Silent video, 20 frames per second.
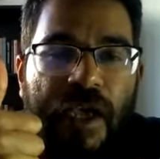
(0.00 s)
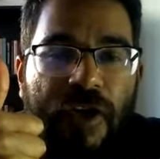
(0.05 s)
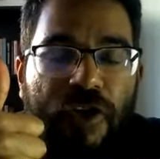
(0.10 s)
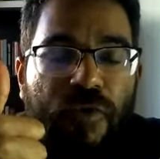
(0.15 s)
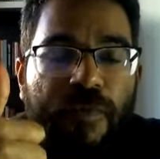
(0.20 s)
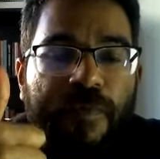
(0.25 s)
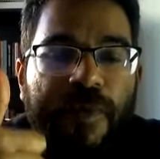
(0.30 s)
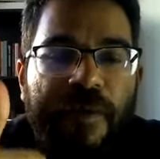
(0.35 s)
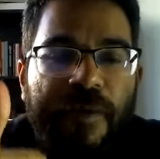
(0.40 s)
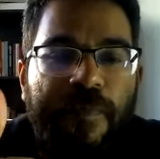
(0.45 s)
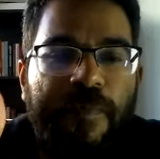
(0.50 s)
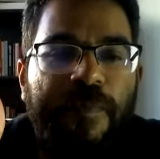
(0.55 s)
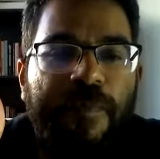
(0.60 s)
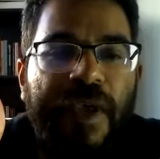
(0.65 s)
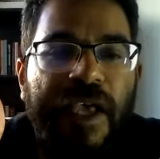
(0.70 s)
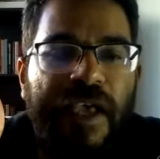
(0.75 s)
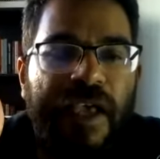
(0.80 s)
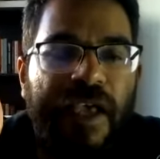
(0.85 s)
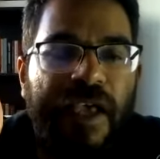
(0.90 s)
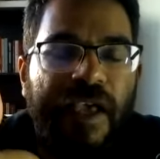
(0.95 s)
to
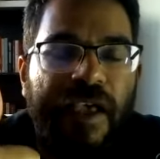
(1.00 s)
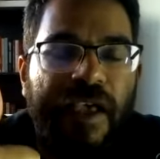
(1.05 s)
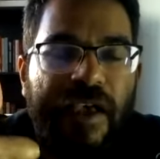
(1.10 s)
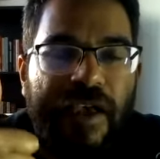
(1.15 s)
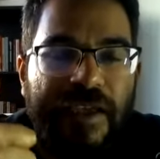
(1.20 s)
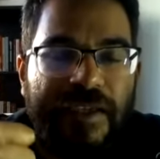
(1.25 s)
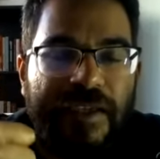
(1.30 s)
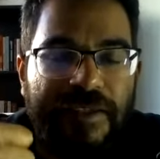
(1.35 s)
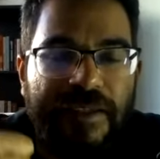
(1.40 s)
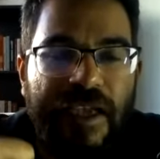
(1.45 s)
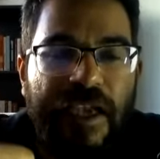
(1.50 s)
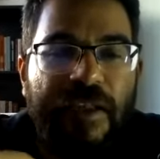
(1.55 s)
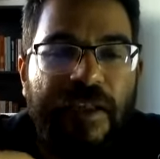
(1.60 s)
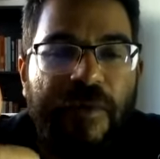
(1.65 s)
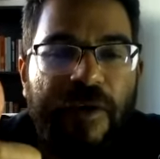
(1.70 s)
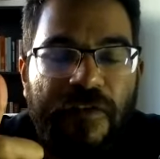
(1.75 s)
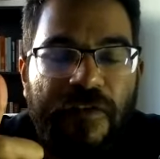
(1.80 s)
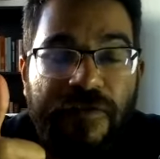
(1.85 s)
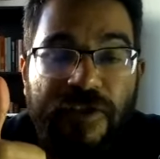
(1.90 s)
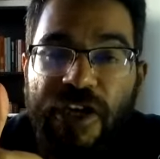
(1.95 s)
prepare a
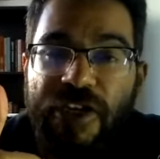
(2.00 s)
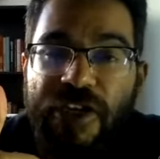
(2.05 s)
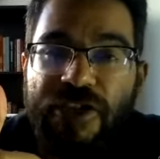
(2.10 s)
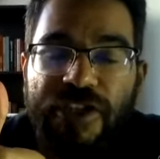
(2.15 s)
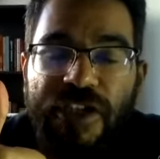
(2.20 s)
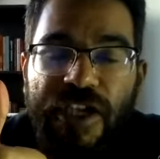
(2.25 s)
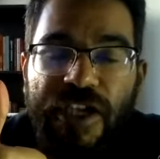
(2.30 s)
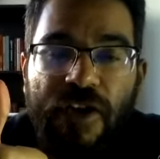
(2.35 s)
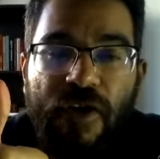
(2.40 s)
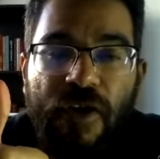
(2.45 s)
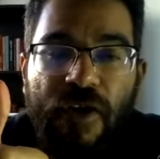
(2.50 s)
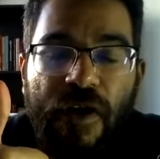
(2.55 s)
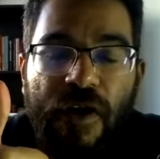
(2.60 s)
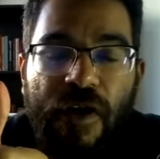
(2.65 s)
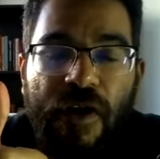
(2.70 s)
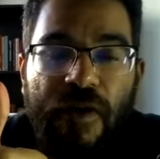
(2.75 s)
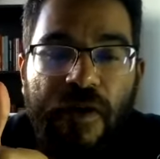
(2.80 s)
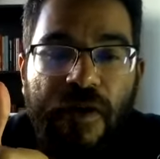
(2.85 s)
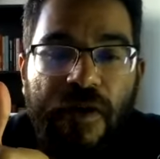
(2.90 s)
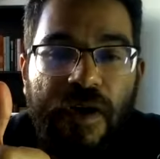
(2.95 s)
statement of changes how
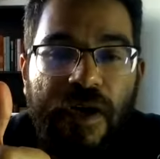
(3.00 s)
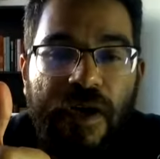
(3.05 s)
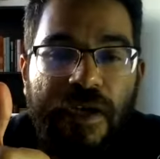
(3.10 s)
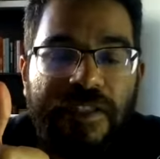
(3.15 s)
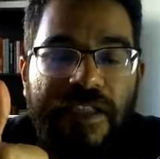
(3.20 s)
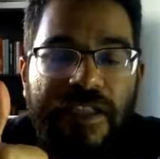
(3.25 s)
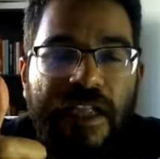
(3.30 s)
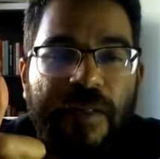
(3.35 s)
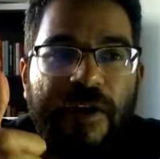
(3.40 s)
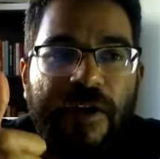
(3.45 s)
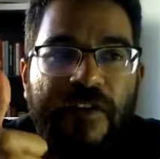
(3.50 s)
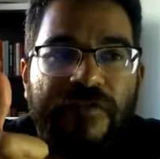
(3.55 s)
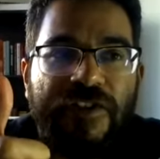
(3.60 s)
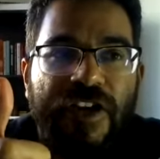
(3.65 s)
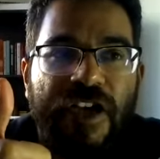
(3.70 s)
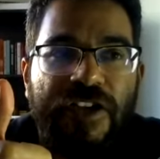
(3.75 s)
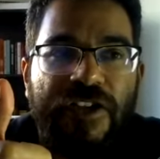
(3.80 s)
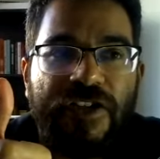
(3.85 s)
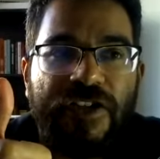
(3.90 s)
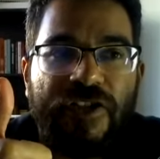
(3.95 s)

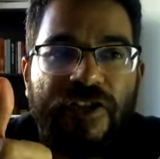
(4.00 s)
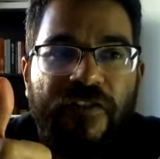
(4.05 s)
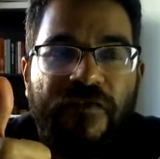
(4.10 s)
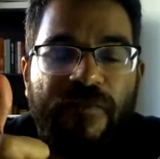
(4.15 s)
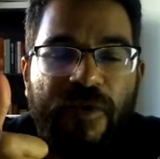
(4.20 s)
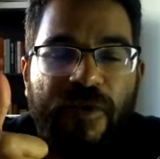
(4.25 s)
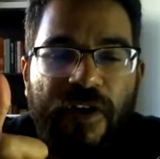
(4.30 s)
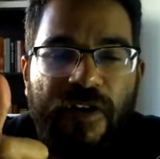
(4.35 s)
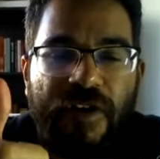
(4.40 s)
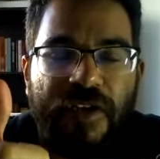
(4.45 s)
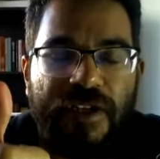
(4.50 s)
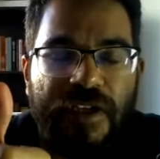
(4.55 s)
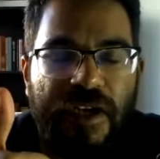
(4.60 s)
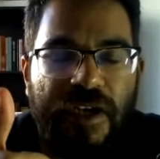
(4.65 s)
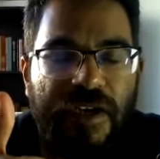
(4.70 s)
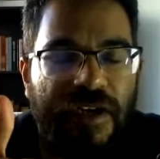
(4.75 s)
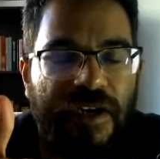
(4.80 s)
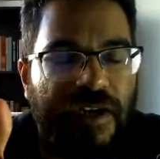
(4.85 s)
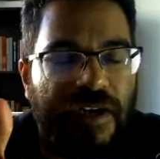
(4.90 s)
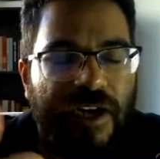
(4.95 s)

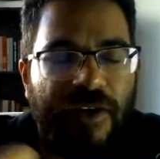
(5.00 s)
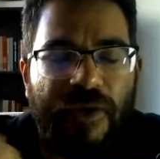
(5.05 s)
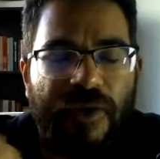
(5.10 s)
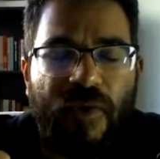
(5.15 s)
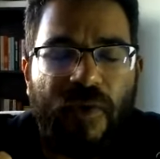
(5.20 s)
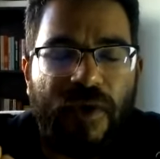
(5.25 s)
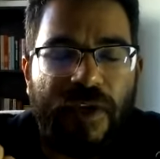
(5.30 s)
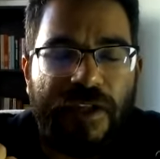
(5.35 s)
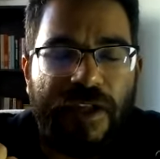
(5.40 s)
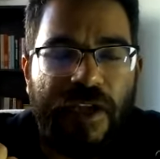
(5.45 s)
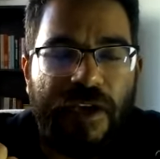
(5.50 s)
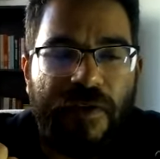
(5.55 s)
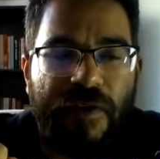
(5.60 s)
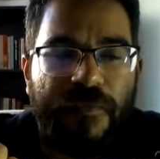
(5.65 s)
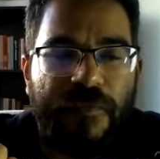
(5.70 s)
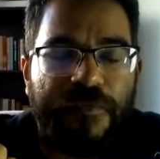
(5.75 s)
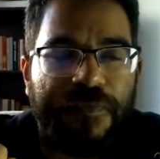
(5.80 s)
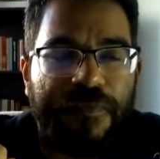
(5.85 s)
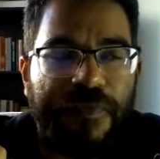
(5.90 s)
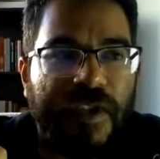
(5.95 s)
do you call it now?
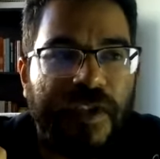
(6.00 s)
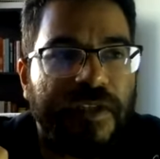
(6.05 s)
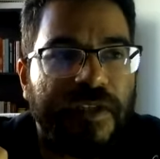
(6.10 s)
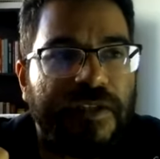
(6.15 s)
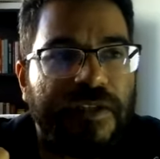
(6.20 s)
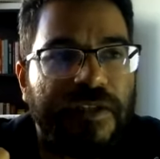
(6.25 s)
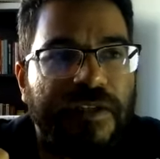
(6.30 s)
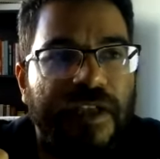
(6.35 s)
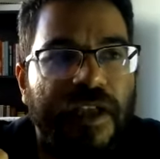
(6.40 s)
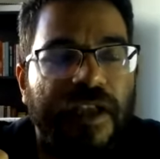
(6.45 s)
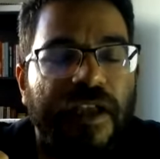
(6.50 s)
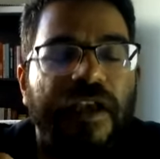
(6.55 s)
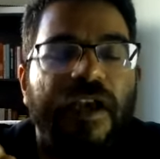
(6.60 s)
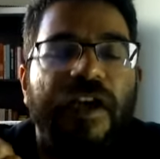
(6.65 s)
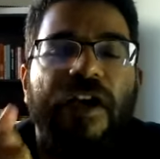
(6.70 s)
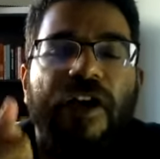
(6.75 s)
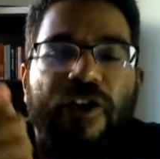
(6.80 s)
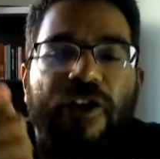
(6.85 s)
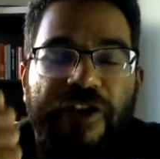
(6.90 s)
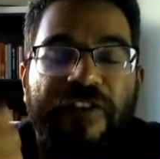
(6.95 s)

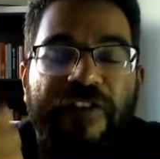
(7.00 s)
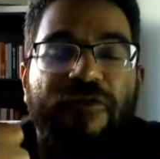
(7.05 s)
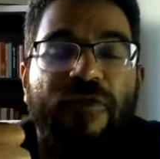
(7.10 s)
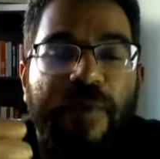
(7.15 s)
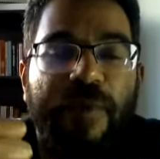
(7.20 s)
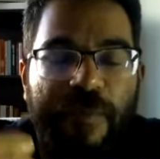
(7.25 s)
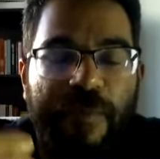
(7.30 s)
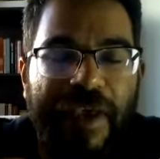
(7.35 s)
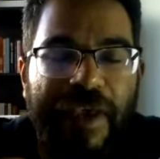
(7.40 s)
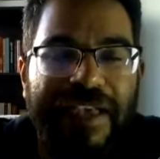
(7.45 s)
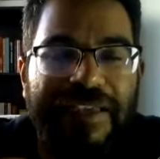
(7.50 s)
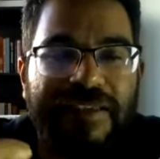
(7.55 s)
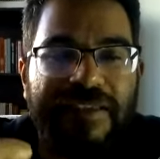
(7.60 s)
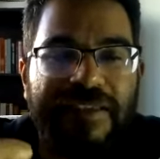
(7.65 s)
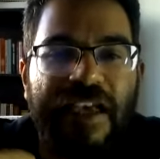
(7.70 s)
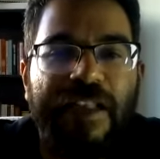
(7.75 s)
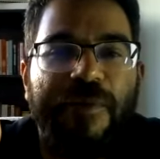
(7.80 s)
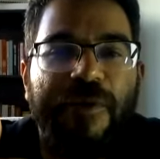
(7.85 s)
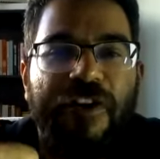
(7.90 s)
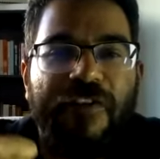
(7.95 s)
You have to prepare a
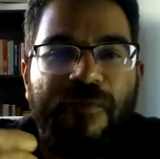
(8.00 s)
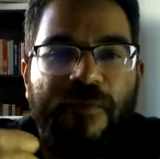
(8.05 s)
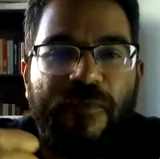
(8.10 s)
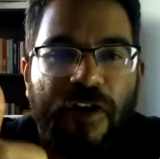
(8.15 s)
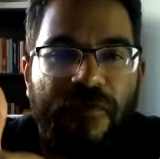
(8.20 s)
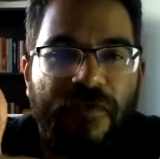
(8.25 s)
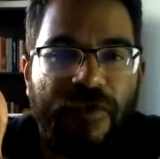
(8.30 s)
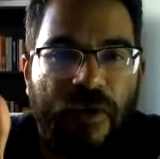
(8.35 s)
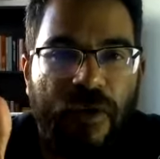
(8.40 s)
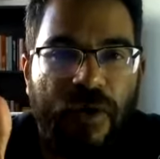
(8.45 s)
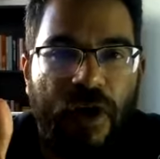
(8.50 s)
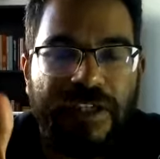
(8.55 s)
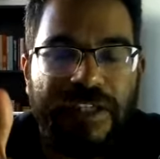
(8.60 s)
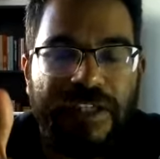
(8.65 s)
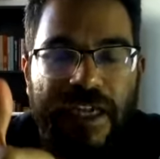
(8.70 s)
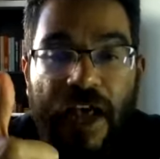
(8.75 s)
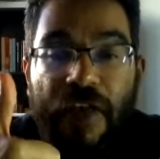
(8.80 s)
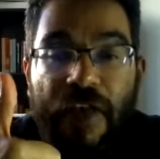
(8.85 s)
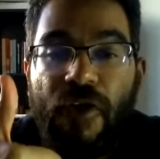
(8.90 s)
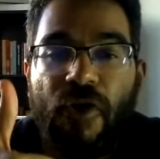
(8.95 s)
statement of profit or loss
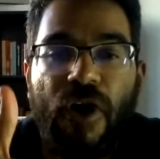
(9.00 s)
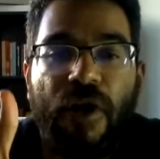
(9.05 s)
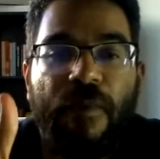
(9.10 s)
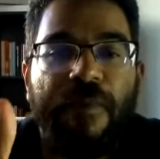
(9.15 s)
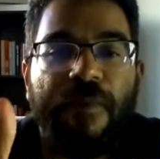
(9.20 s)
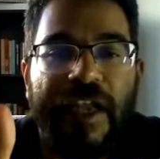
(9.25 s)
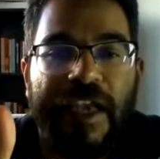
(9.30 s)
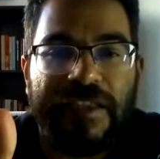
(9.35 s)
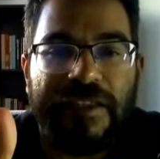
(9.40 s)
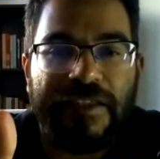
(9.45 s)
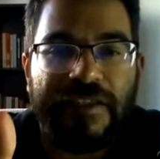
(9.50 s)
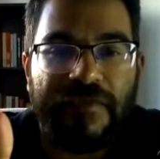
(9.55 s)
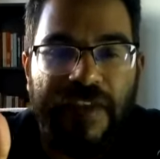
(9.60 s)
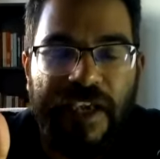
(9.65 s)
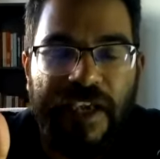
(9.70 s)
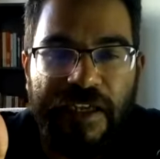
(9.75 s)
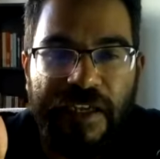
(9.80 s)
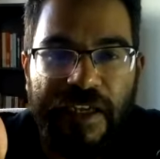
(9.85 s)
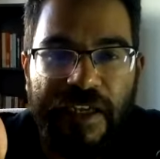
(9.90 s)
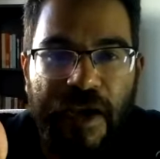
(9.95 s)
and other comprehensive
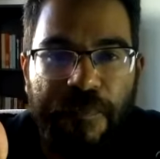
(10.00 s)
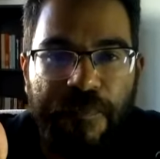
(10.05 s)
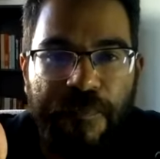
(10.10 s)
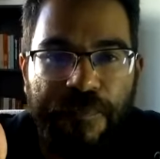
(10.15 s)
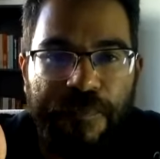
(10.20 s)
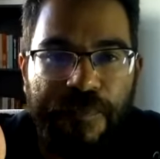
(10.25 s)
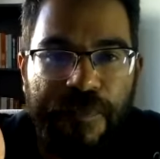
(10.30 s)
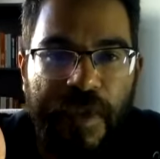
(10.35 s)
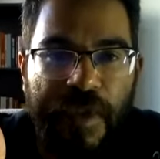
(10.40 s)
income